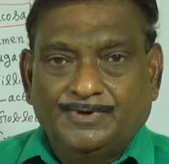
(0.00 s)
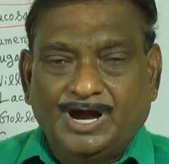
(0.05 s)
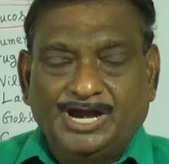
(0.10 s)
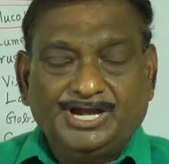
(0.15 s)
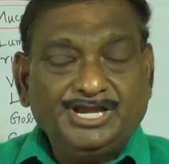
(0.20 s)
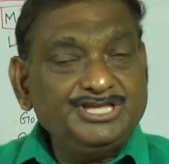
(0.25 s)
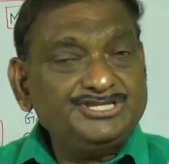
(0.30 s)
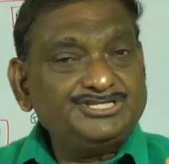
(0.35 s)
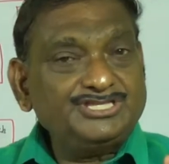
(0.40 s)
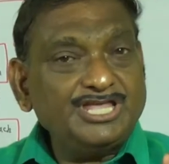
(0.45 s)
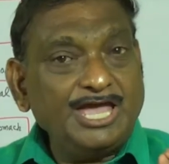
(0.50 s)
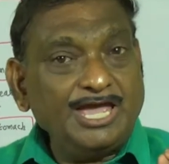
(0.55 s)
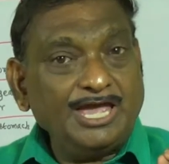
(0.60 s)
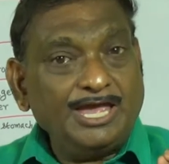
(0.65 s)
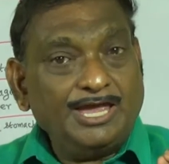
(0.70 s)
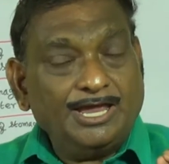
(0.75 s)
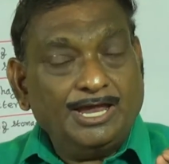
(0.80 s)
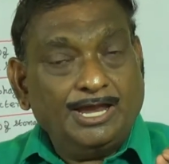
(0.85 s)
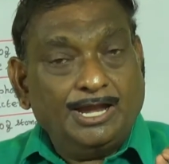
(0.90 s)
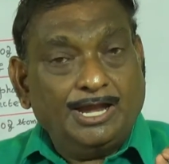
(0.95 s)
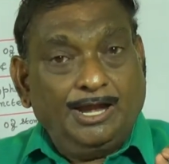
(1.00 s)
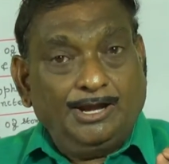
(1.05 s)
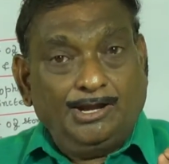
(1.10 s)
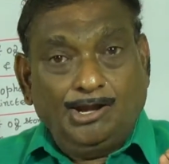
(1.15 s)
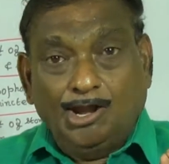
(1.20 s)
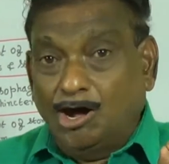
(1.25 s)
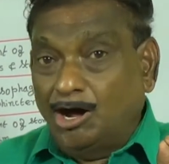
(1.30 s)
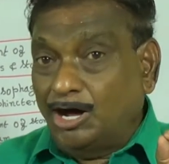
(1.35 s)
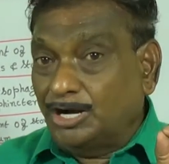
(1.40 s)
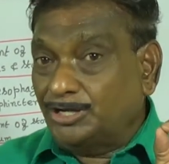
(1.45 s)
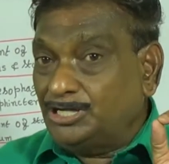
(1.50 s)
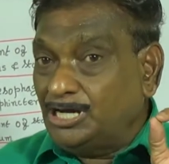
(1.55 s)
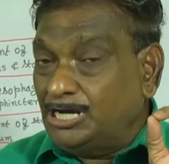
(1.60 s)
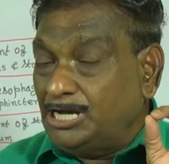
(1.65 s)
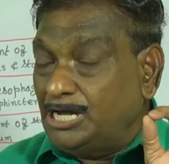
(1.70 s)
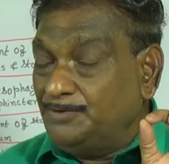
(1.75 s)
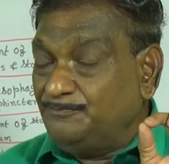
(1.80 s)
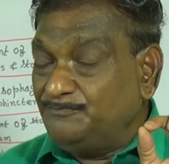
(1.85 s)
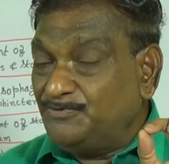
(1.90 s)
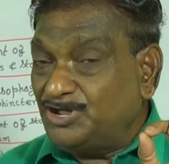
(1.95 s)
What is the large
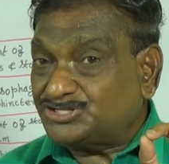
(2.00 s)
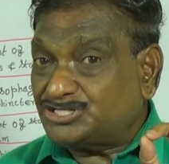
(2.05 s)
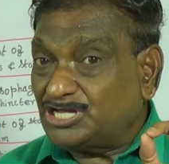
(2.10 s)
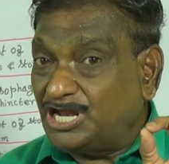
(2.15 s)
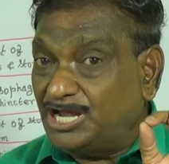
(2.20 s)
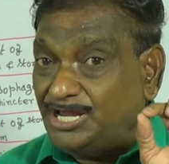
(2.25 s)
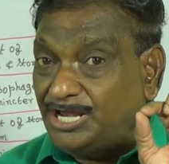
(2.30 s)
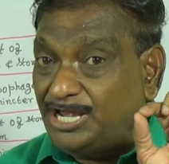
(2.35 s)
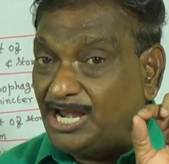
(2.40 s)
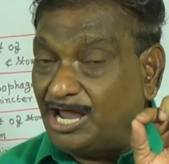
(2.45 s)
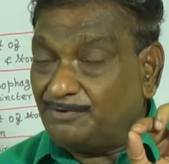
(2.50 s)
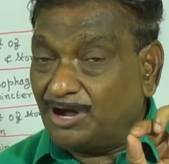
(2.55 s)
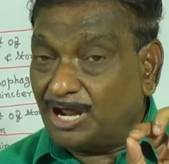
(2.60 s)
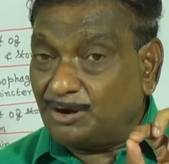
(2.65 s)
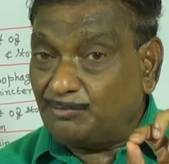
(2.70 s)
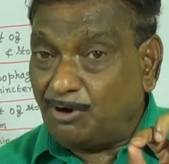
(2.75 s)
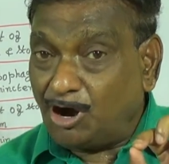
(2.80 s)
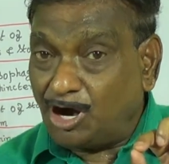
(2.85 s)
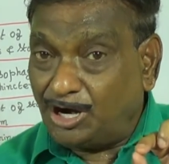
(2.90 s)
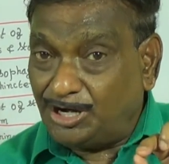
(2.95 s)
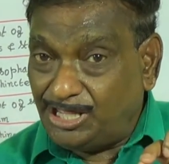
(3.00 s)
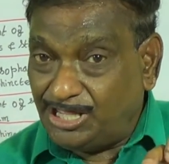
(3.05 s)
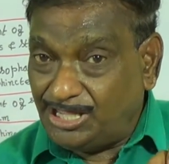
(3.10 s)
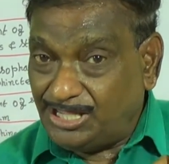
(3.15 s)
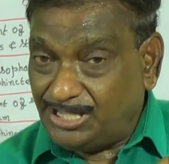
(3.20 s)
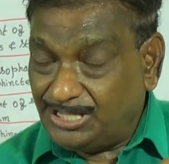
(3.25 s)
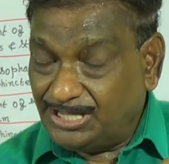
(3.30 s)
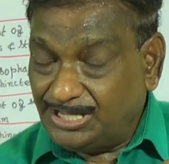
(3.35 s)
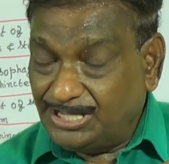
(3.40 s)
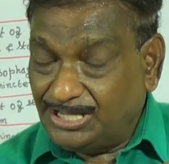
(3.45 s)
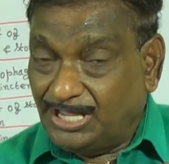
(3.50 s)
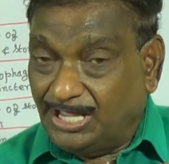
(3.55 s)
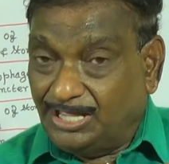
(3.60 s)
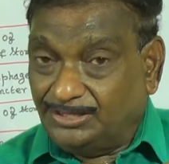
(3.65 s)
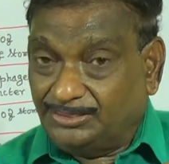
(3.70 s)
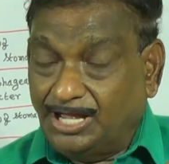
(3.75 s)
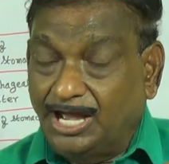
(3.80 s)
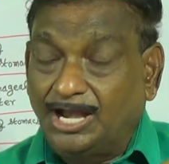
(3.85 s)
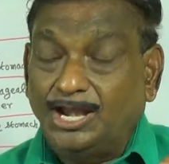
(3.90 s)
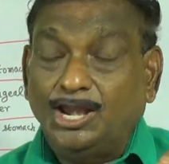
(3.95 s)
lymph vessel in our body?
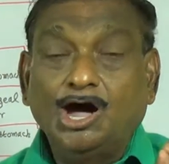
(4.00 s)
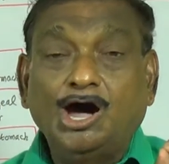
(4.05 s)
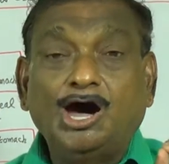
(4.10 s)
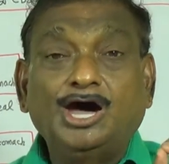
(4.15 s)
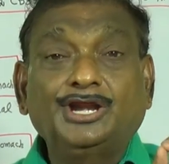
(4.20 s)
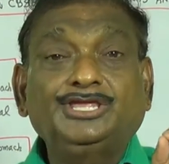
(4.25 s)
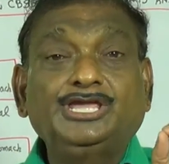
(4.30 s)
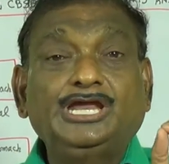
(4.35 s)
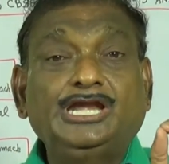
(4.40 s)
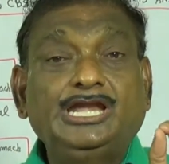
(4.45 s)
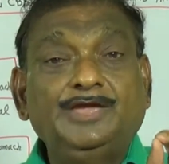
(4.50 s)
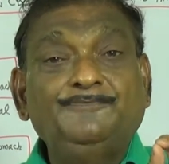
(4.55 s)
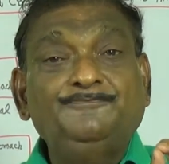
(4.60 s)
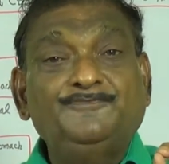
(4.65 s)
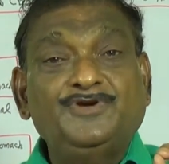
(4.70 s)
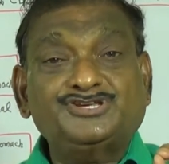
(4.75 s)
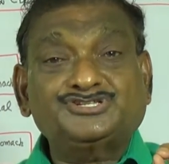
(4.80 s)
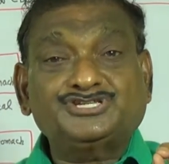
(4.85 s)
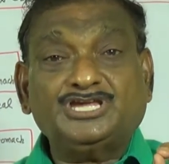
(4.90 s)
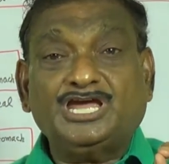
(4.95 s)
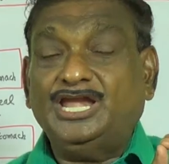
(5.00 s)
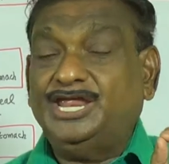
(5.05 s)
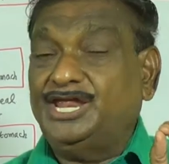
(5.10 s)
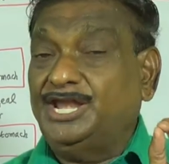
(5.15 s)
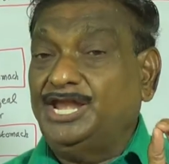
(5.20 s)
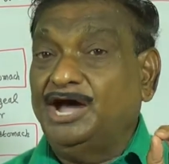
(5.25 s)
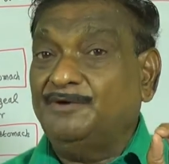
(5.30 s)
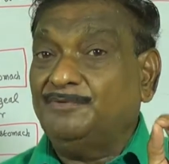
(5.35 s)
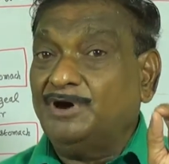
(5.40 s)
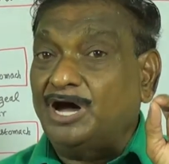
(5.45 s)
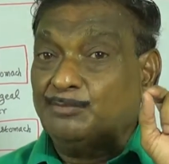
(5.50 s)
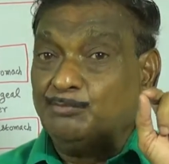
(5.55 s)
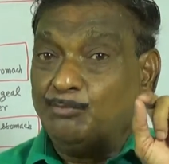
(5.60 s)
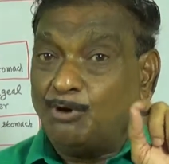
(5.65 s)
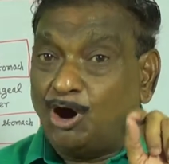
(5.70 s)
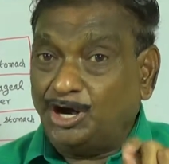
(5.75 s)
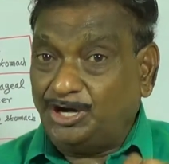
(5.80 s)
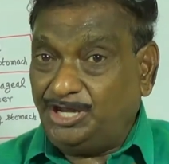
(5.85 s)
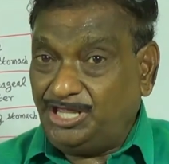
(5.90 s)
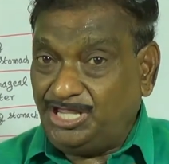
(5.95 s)
The large lymph vessel in our
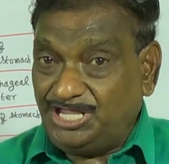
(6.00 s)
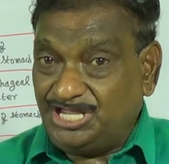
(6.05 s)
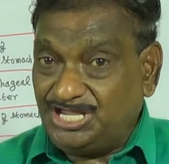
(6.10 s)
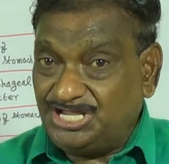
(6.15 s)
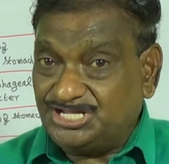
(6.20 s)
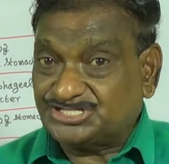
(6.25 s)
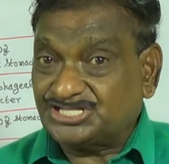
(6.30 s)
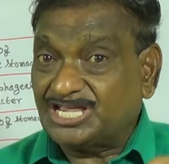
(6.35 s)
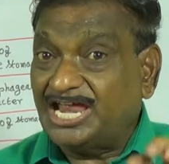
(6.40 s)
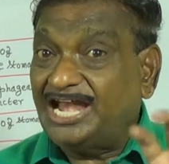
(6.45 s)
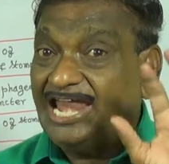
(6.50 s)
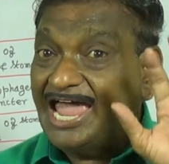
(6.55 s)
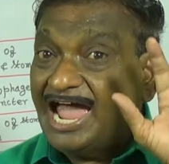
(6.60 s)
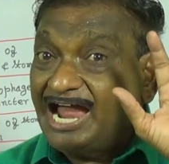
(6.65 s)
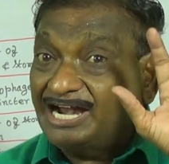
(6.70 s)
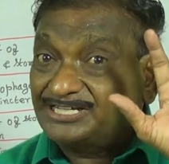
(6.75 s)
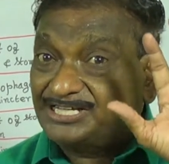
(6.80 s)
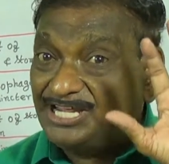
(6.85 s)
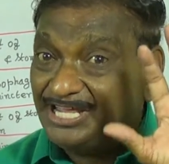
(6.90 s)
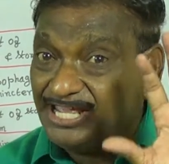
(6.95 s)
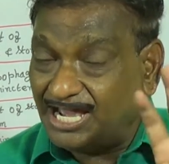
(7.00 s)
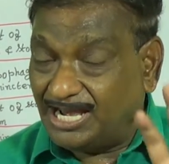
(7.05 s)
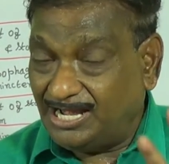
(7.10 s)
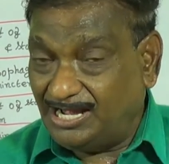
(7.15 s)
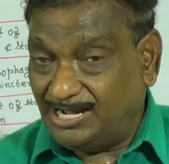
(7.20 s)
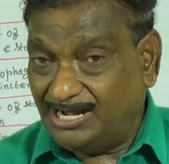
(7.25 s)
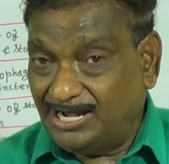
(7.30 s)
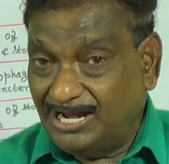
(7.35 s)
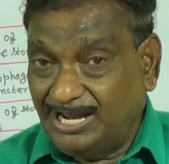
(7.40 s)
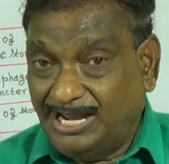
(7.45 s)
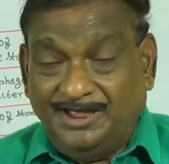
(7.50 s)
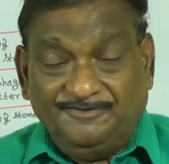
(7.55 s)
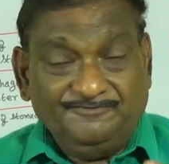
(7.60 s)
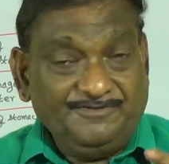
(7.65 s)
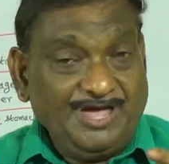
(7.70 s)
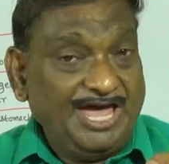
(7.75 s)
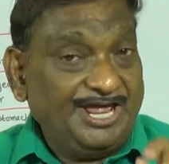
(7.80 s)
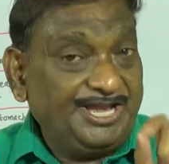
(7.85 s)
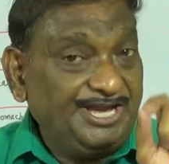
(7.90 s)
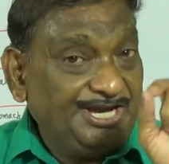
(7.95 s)
body is lacteal.
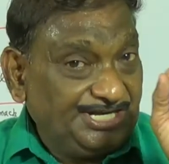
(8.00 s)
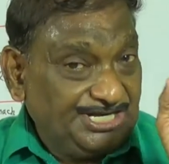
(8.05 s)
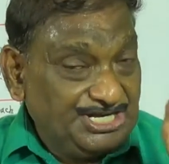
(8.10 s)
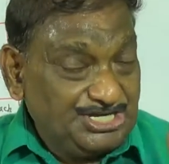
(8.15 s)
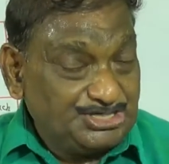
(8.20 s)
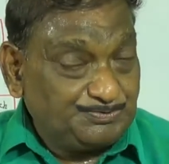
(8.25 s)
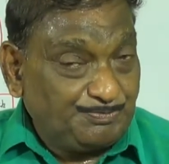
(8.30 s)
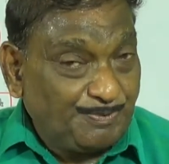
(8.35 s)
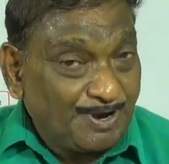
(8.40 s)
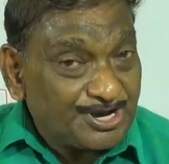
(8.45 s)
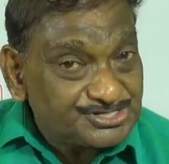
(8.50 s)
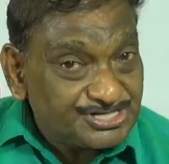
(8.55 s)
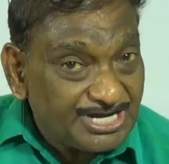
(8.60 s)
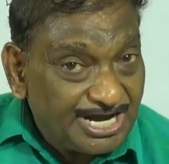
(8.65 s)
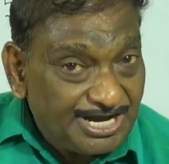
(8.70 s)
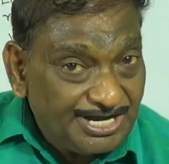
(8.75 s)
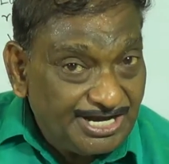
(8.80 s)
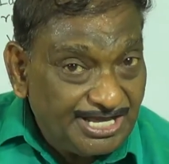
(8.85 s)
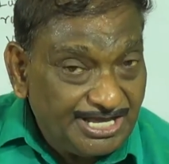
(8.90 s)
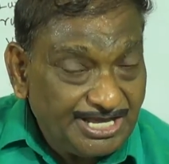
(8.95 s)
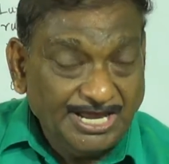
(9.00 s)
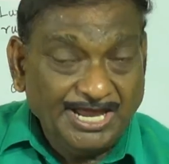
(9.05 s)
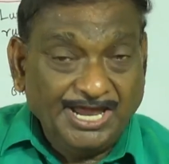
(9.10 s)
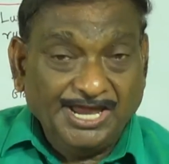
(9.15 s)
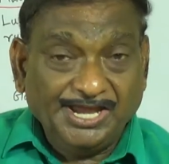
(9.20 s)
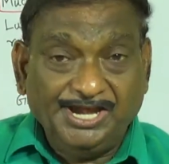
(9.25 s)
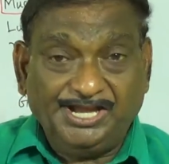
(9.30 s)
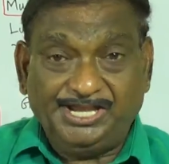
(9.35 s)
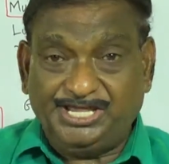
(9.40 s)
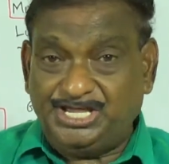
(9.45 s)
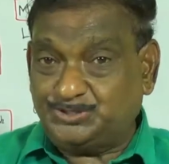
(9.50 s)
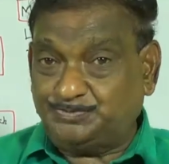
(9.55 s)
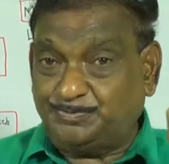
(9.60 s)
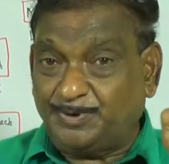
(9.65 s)
Where it is present? It is